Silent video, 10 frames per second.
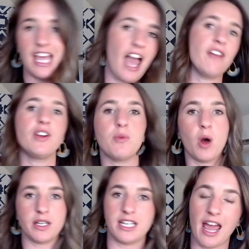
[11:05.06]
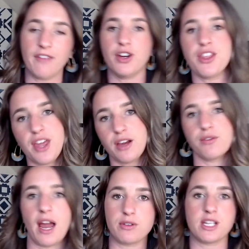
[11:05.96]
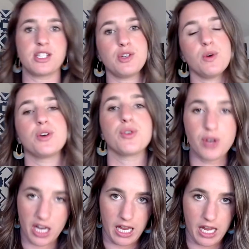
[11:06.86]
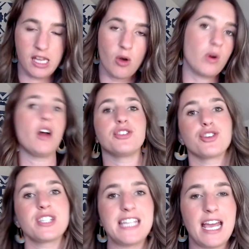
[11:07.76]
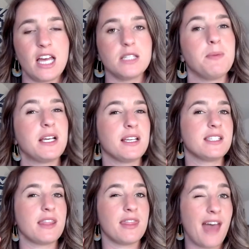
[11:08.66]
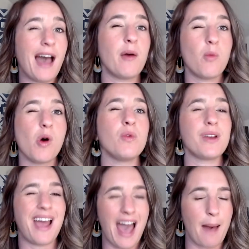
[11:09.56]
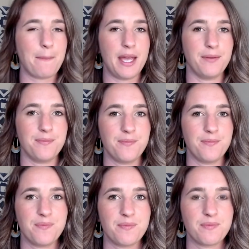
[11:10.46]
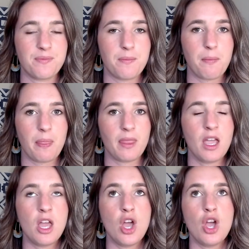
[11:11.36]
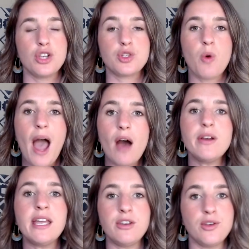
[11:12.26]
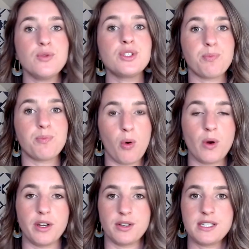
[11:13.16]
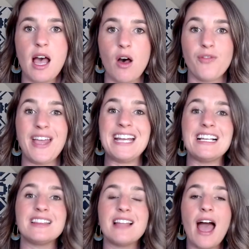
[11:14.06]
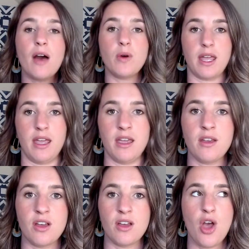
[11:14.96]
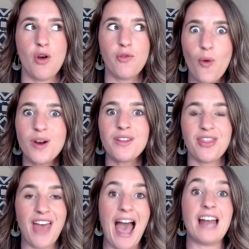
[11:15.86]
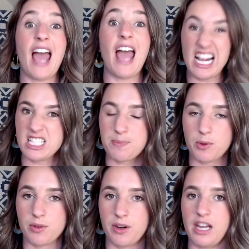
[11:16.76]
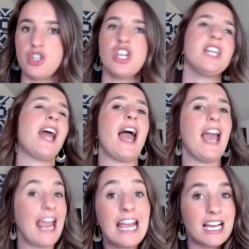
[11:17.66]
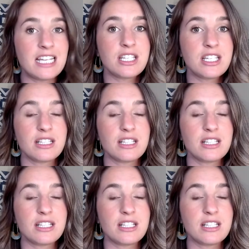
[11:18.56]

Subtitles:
everyone and everything around us to agree or understand, because that won't happen. So how can you support yourself in allowing for that exploration and